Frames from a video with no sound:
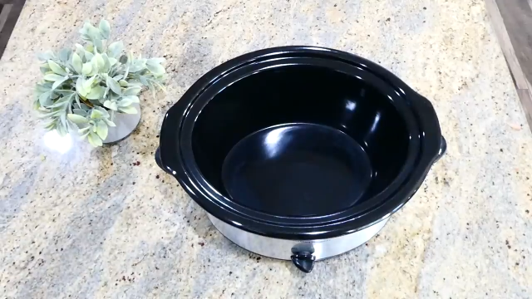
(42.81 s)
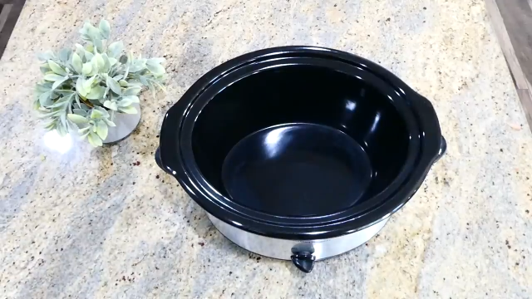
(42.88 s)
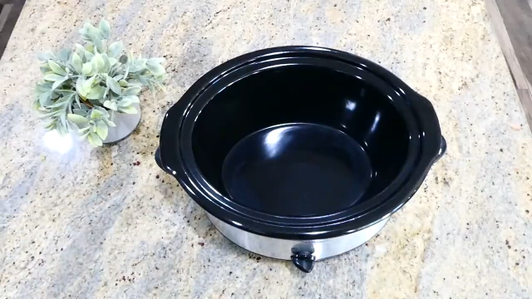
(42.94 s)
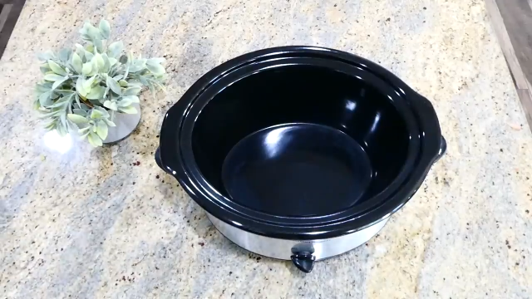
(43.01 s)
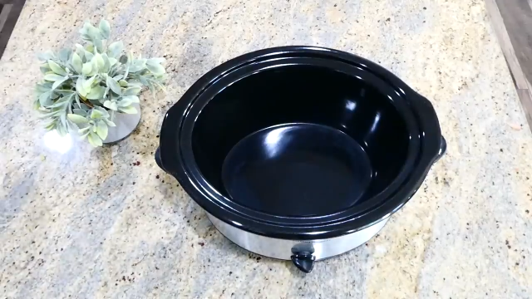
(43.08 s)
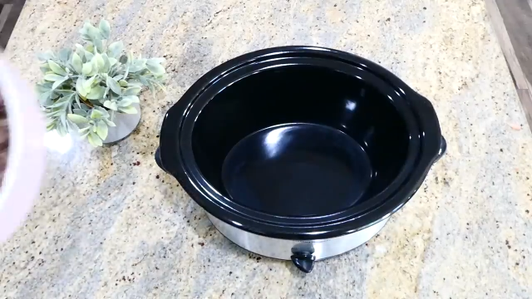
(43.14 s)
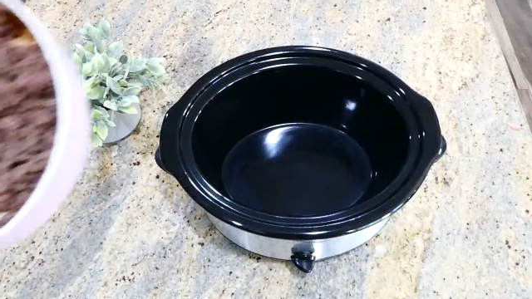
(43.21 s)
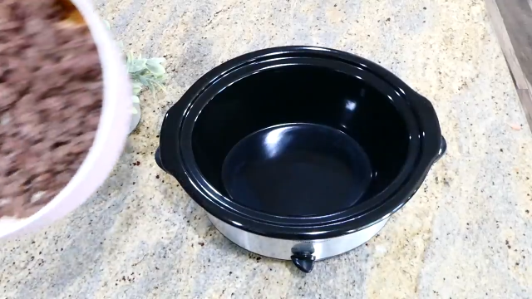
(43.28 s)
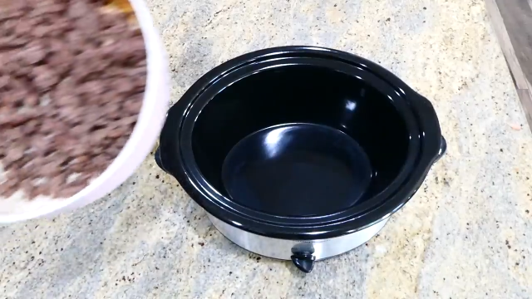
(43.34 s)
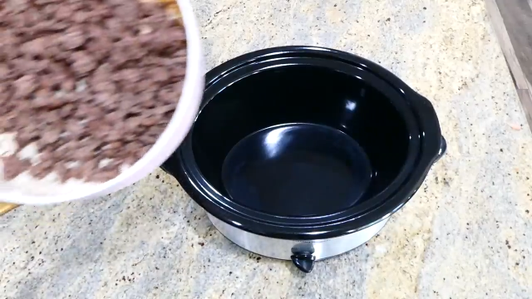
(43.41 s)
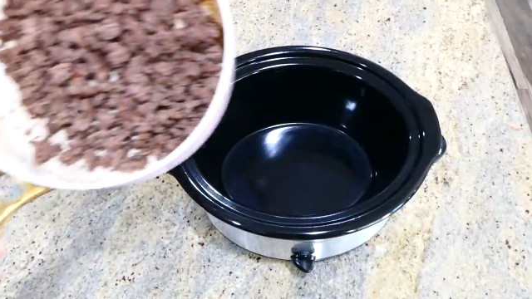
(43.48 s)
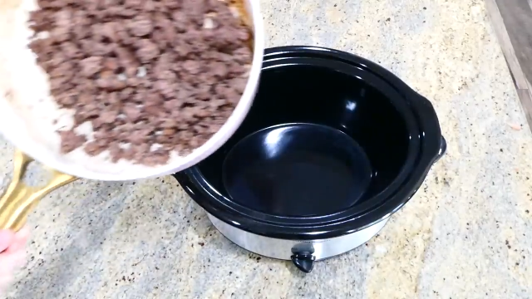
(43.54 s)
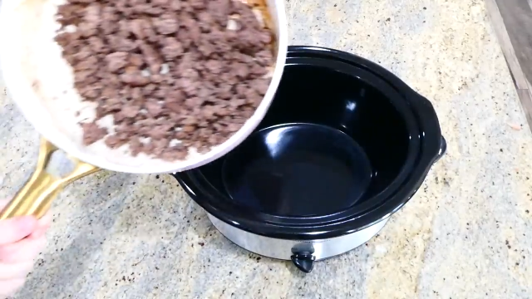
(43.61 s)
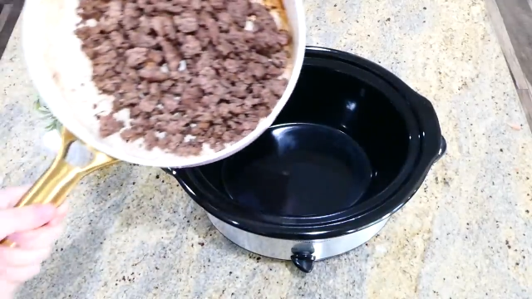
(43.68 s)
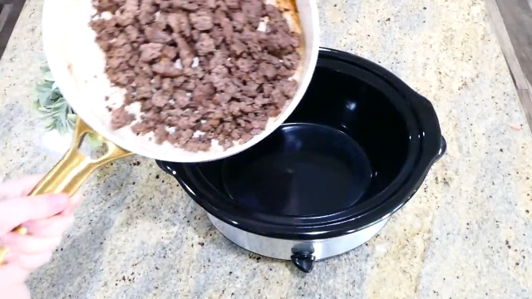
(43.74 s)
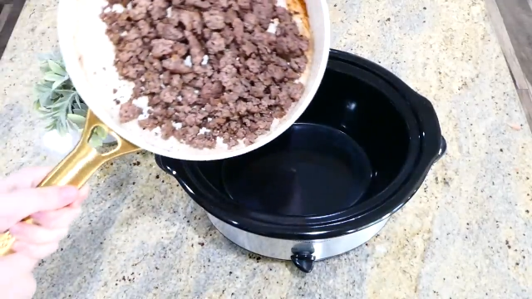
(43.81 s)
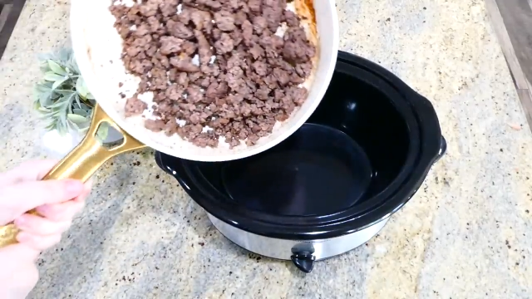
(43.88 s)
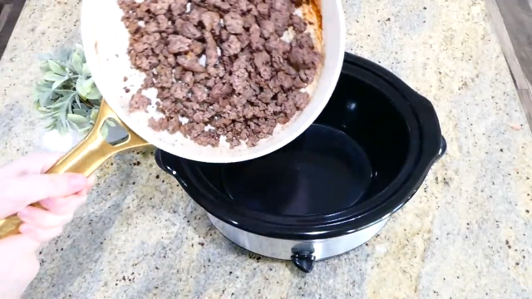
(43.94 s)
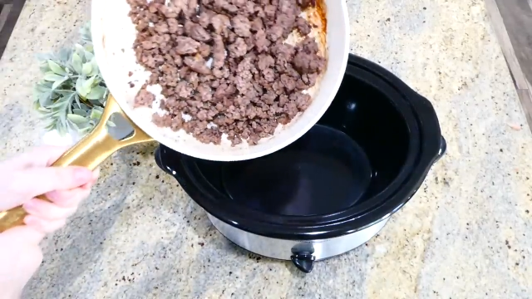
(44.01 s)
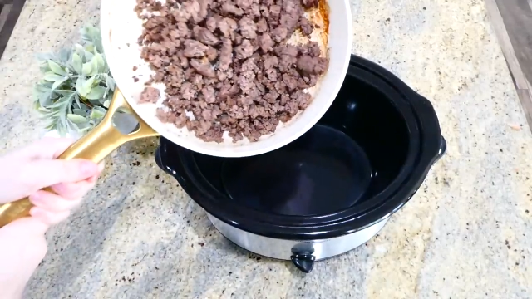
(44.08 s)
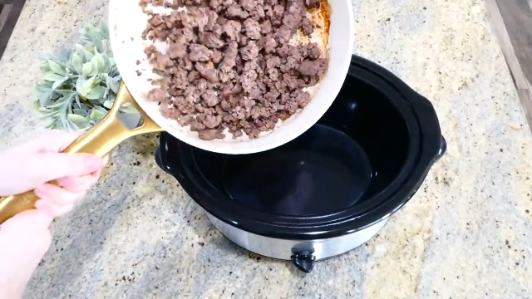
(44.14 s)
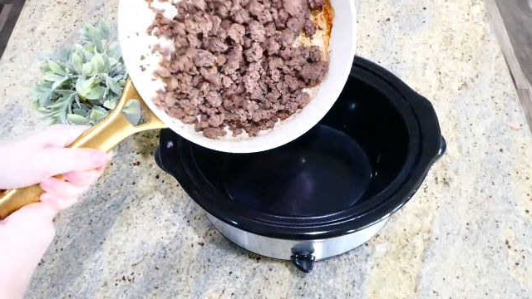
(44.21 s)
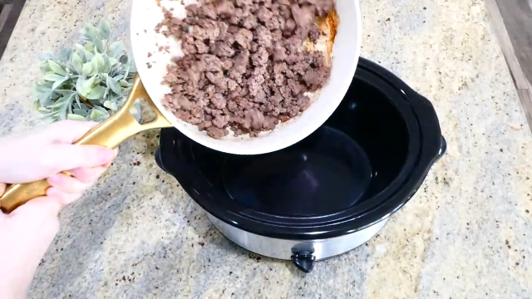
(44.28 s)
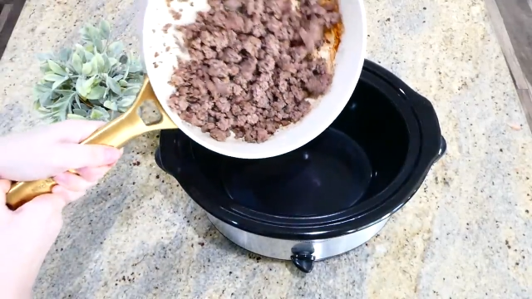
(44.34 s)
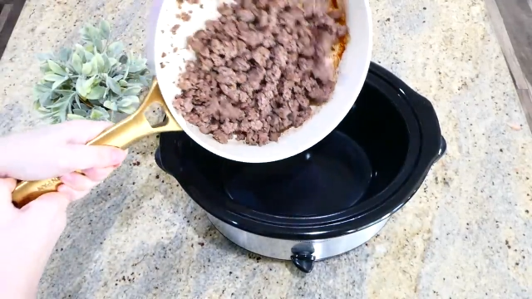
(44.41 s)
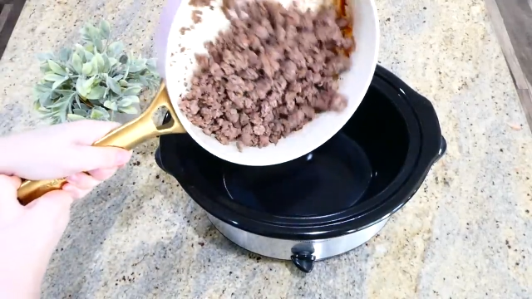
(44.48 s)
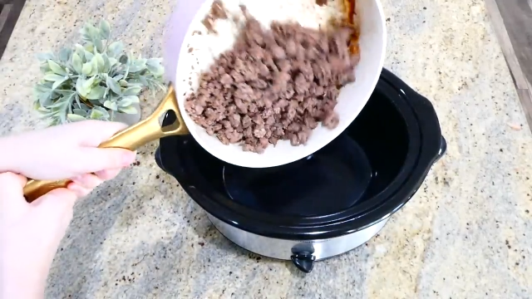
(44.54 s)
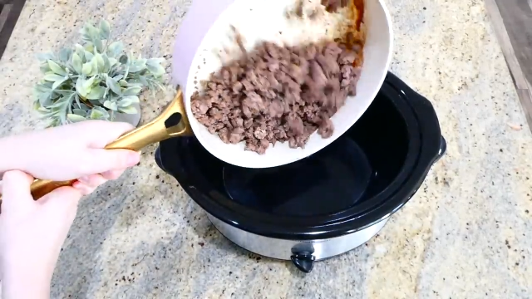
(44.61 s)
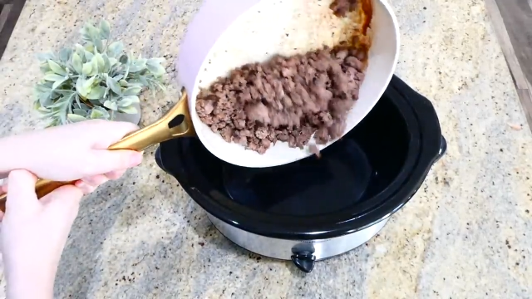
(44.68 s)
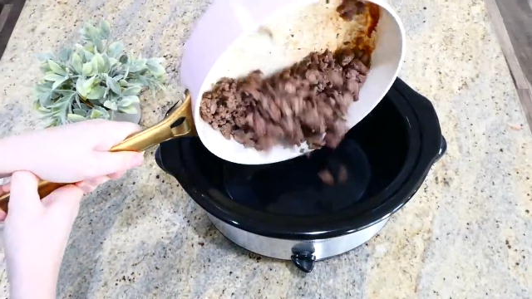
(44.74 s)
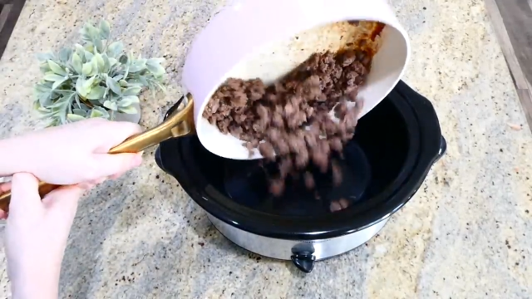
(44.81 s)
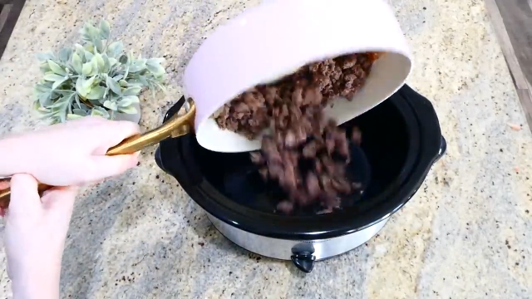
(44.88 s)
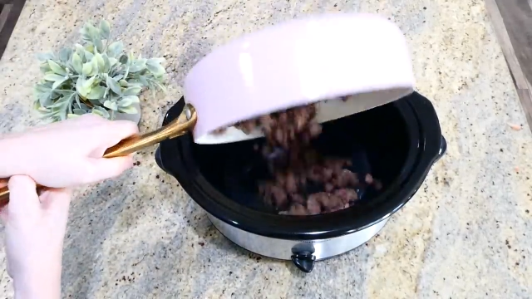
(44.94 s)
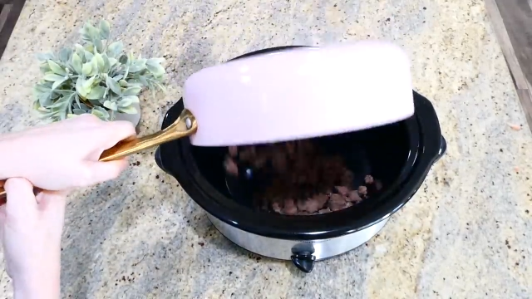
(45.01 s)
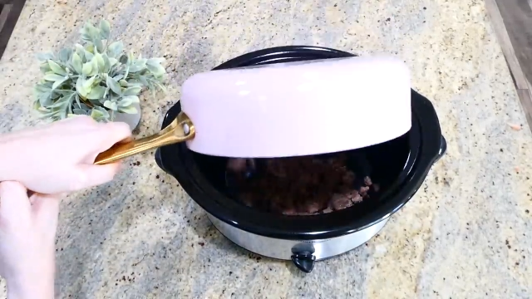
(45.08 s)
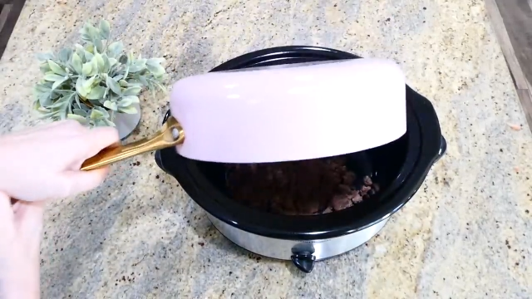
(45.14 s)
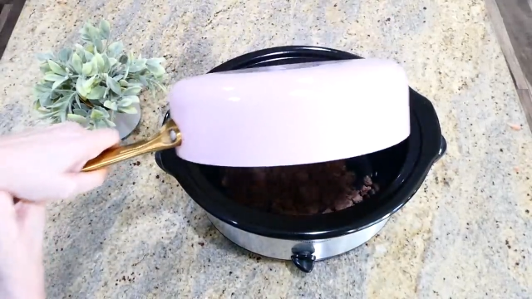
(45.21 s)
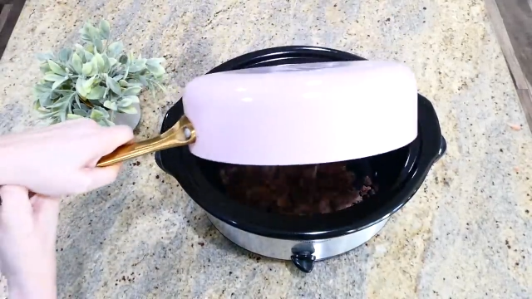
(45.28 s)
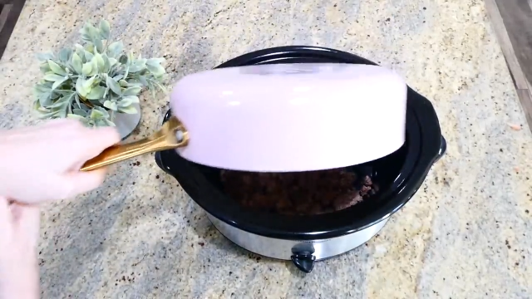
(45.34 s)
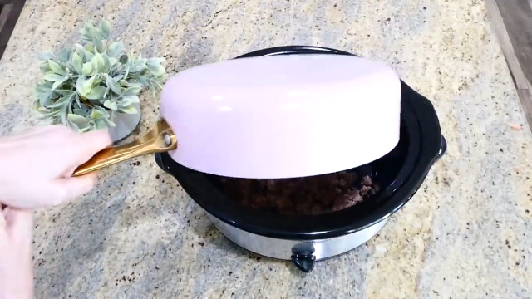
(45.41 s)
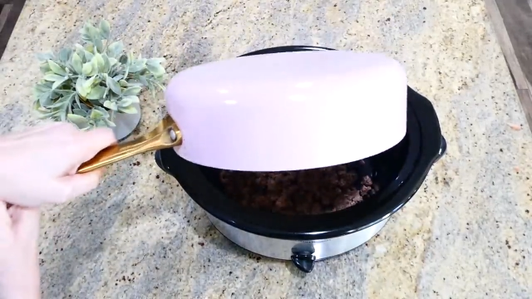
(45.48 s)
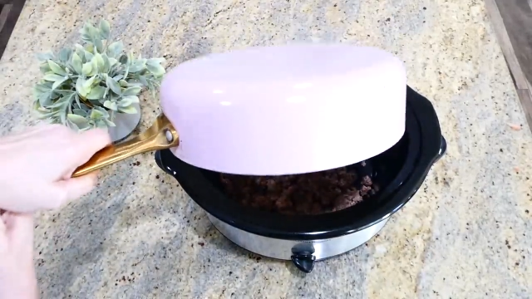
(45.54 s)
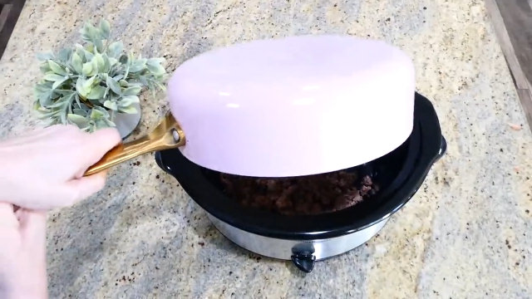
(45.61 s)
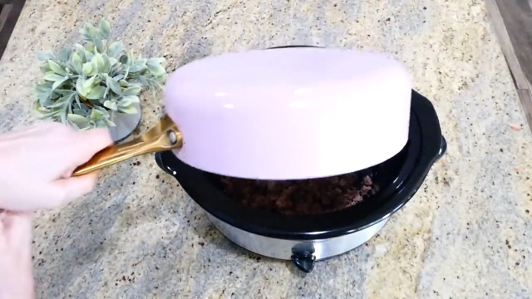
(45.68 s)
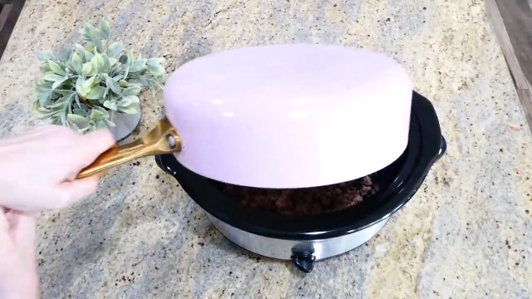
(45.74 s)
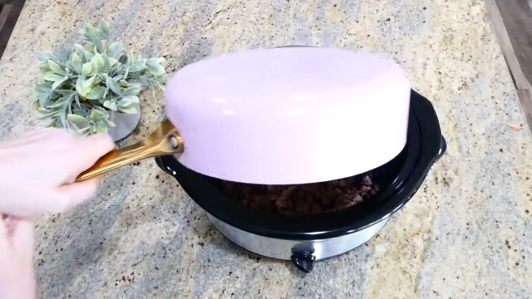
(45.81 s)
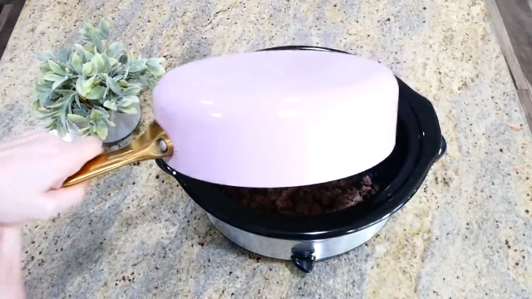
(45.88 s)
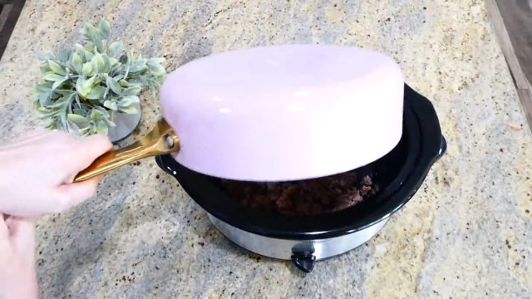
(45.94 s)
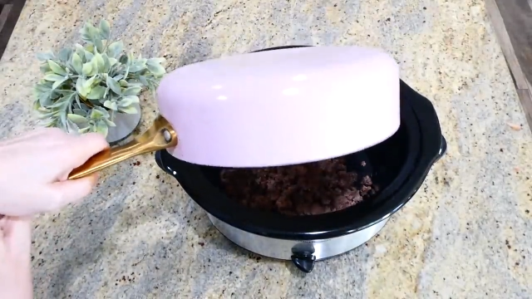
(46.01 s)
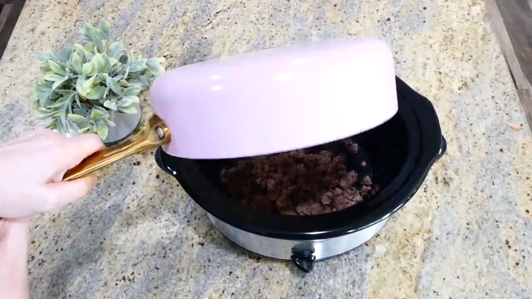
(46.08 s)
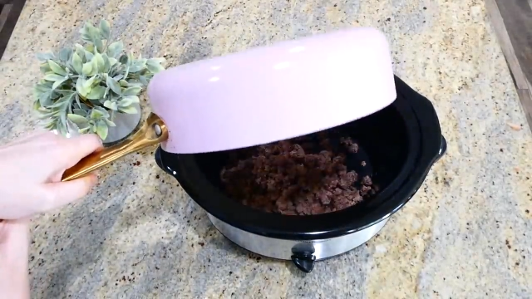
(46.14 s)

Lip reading: Nobody's mouth can be seen.